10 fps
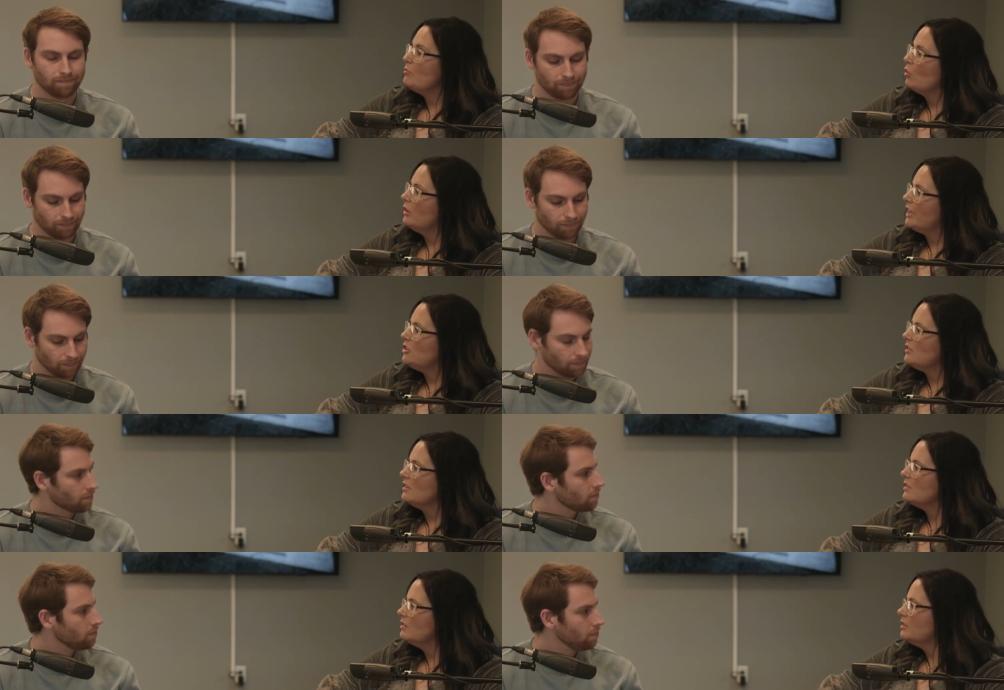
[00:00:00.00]
Speaker 1: more like
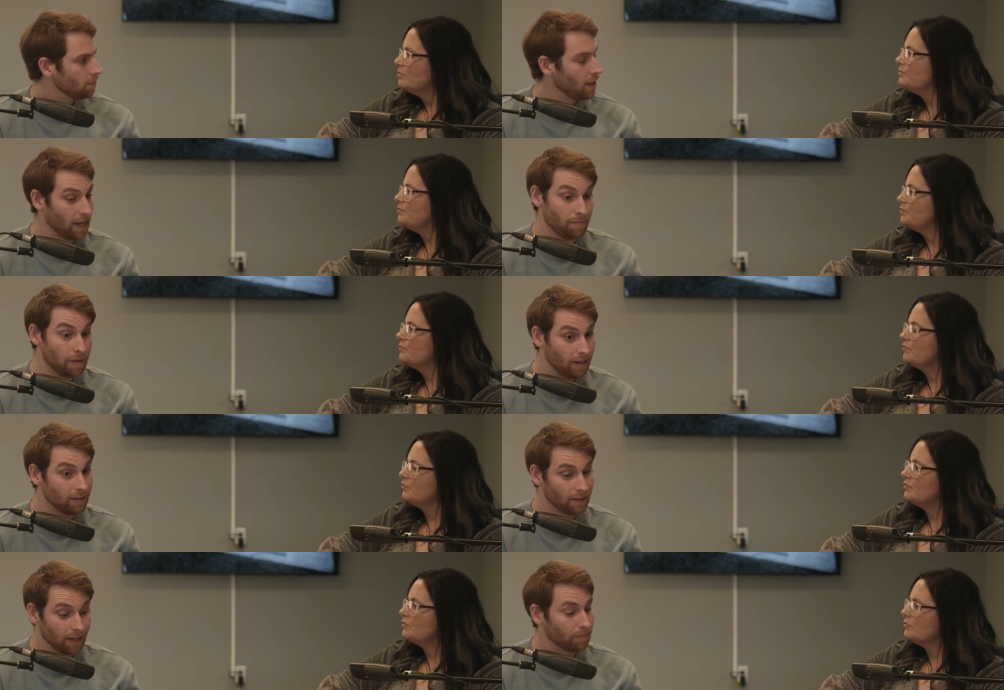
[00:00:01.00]
jesus
Speaker 2: yeah, and
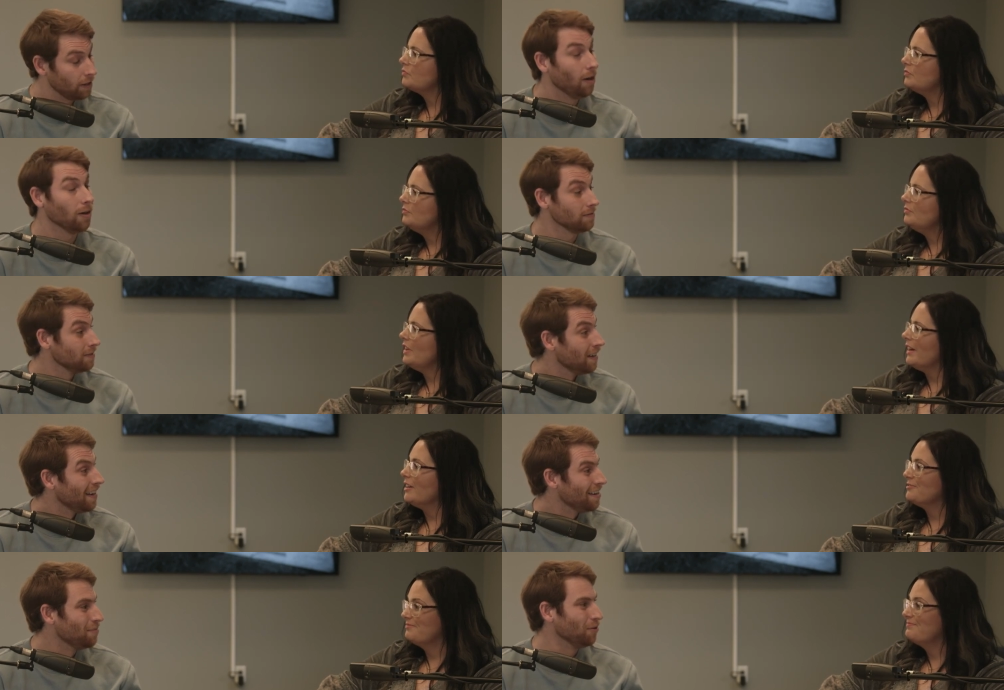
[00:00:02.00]
admittedly, they can be hard.
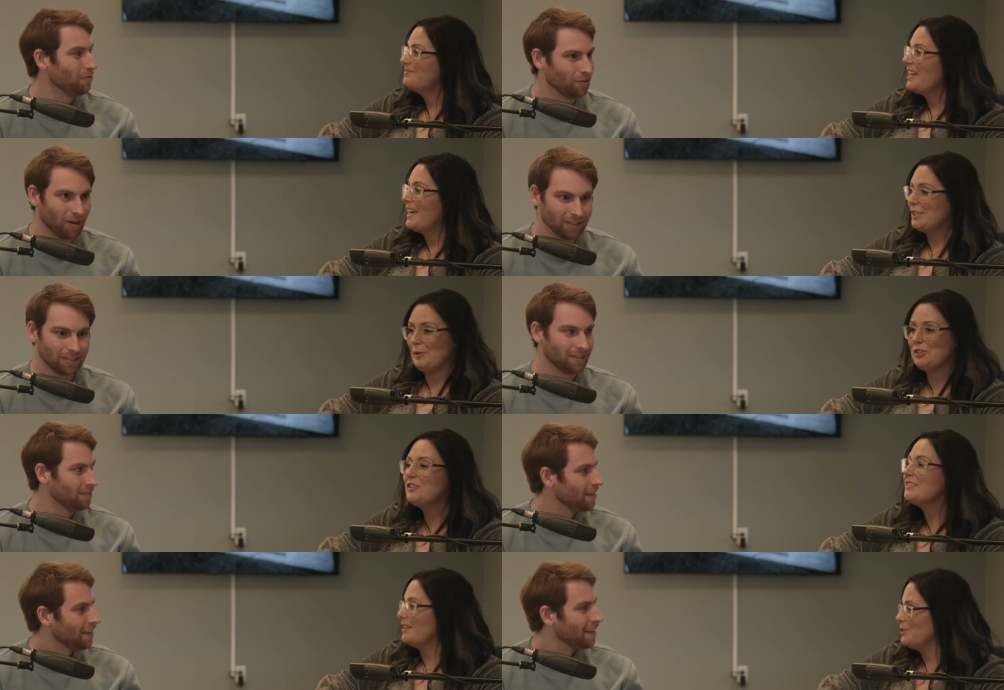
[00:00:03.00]
Yeah. Both for us.
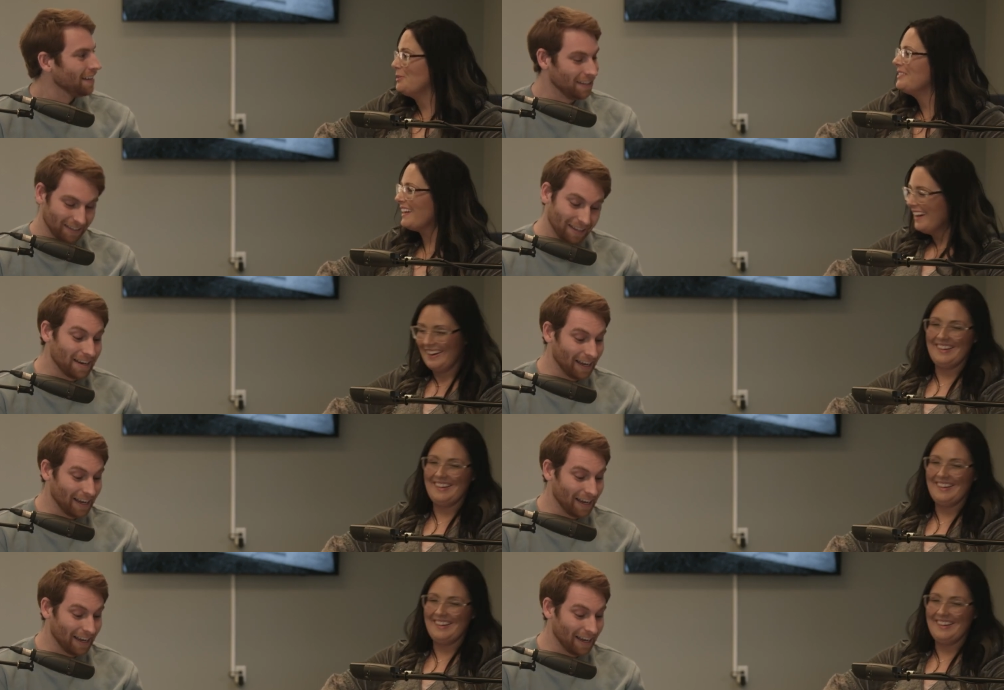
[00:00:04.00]
Especially this next one. the, the,